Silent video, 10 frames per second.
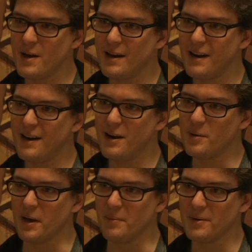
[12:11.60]
they might not have
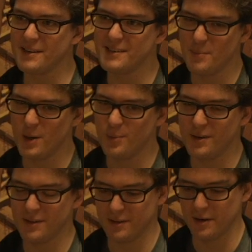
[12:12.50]
hired me, because they might
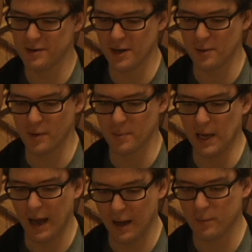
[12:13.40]
have been a little irritated
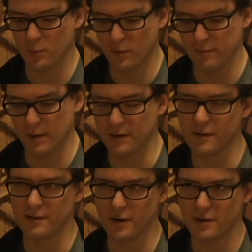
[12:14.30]
with me. I would have been
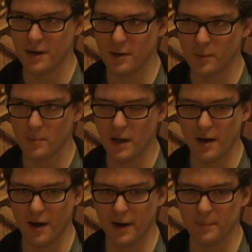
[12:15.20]
a little irritated with
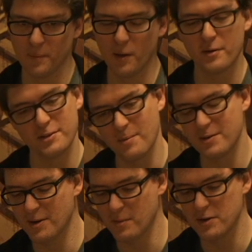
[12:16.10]
me, although
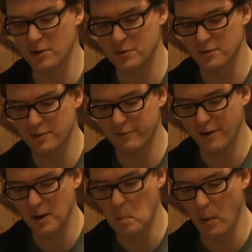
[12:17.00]
some of the jokes are
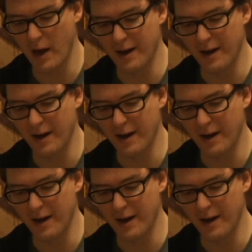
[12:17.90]
still funny.